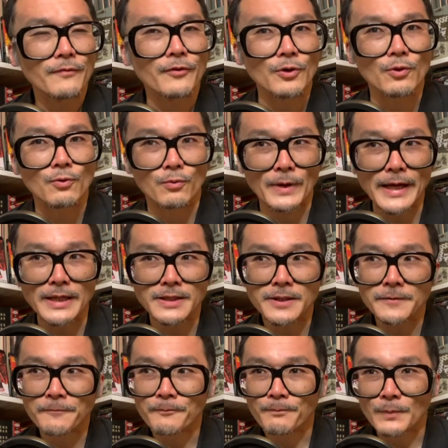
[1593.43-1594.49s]
great,
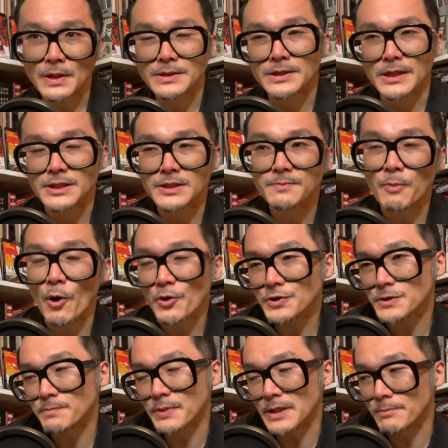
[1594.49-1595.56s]

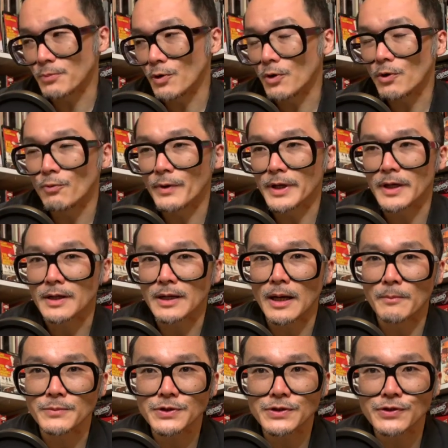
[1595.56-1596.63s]
spokespeople when it
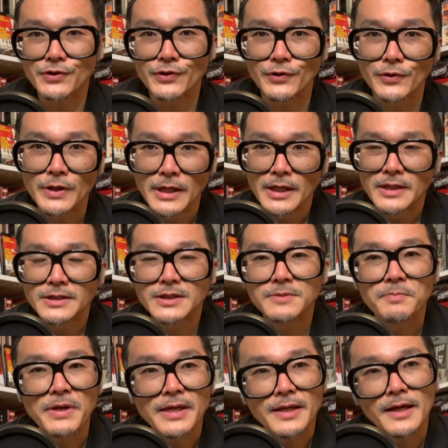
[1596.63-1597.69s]
comes to
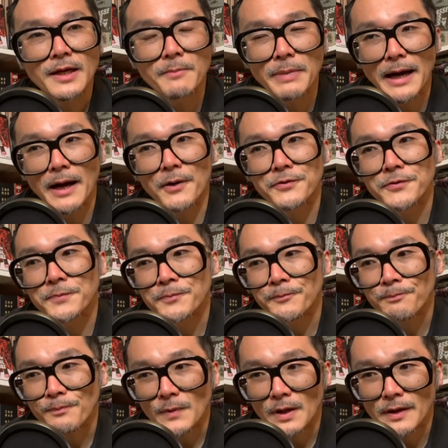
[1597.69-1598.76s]
speaking about
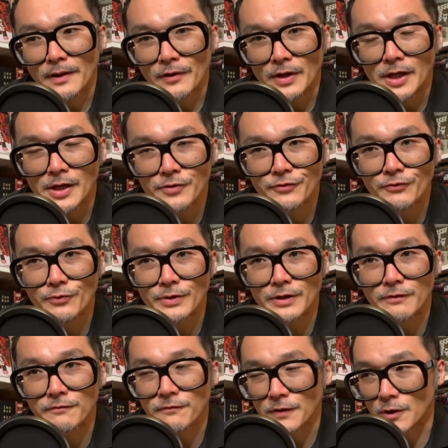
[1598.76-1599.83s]
the history
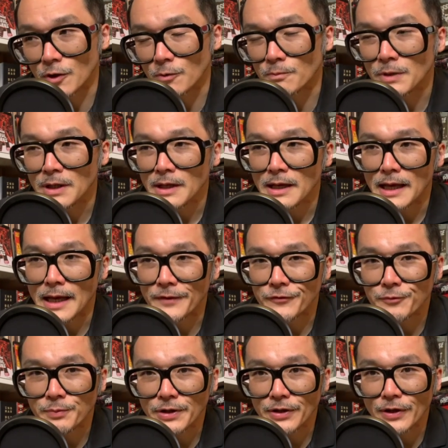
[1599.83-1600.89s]
of film and
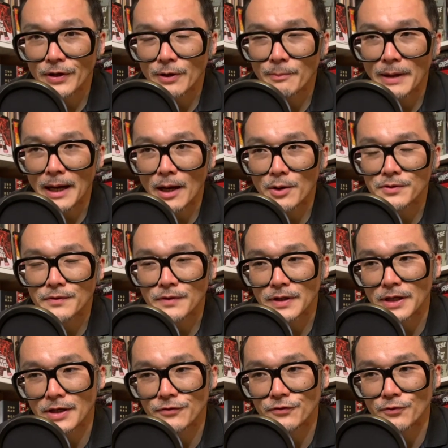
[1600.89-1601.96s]
speaking about the
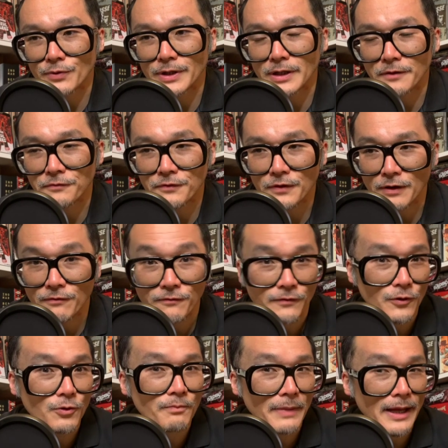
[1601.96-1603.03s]
history of,
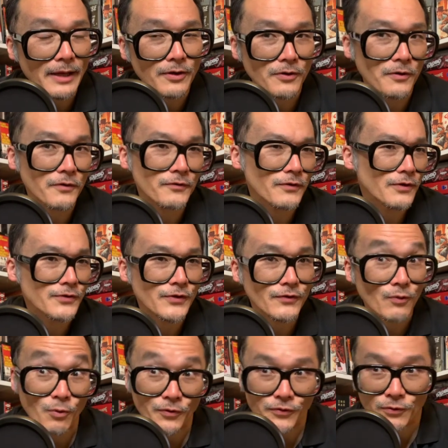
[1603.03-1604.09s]
filmmakers such as
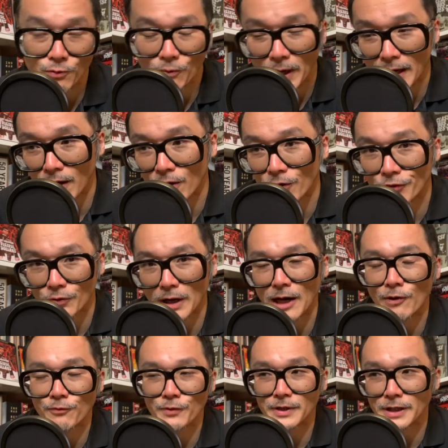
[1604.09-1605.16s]
Orson Welles or
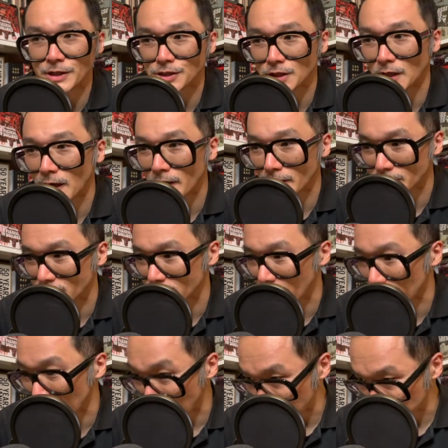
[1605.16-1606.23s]
Alfred Hitchcock,
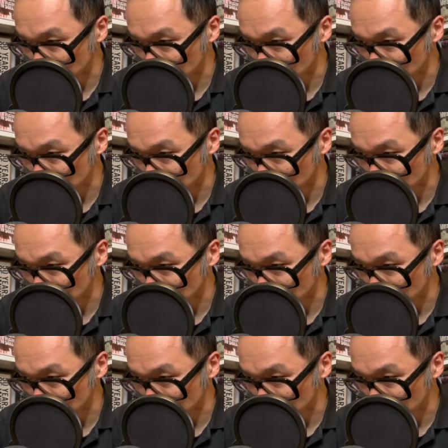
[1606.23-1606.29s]
etc.